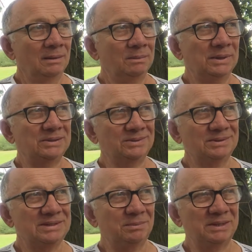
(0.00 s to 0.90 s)
Because
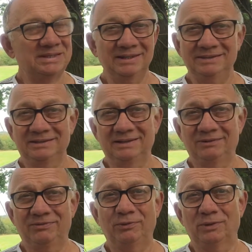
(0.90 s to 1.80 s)
honestly, by
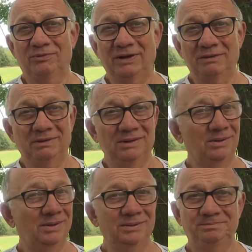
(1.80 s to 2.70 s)
Saturday, 4 or 5
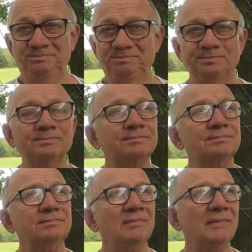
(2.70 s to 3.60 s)
o'clock,
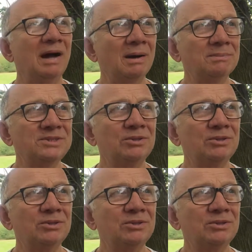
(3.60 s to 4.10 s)
I'm